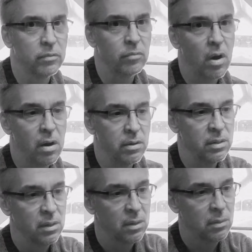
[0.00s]
have wronged
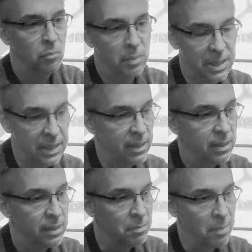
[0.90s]
me
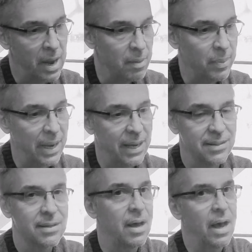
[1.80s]
in my past,